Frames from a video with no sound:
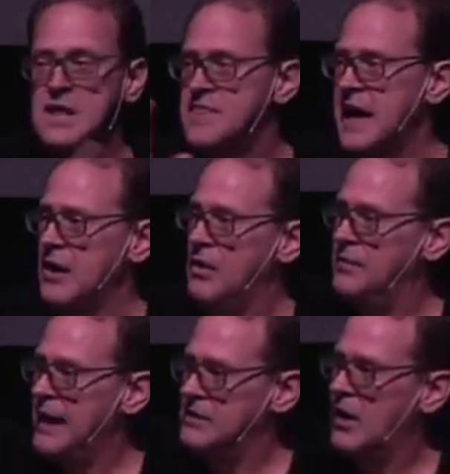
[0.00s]

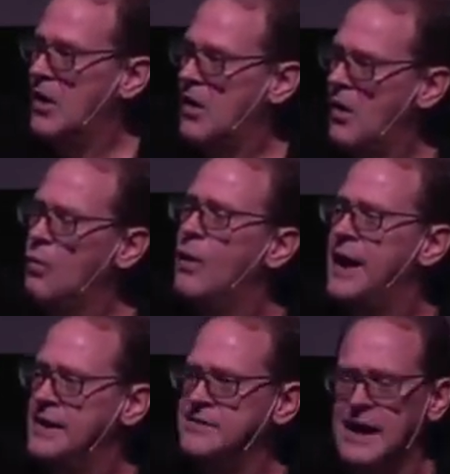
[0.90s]
That
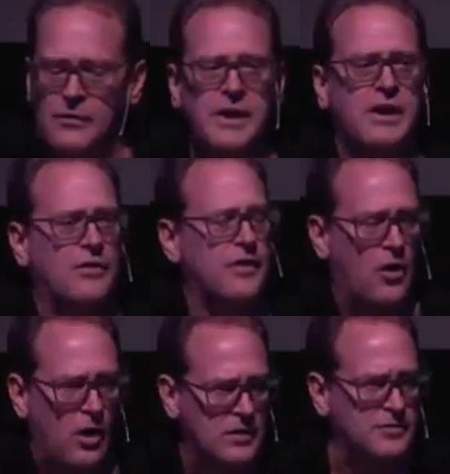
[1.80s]
hallway down here that
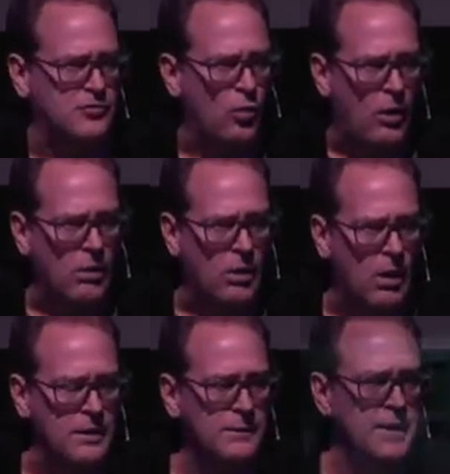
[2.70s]
all of us walk
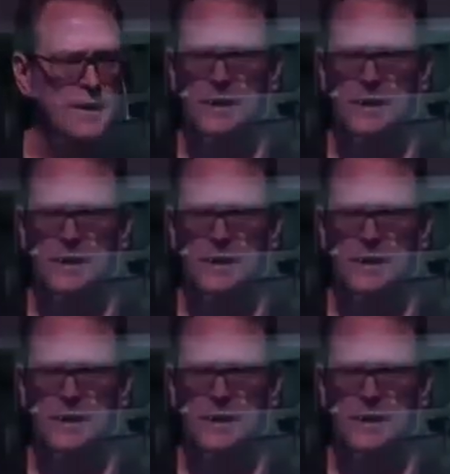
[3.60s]
on,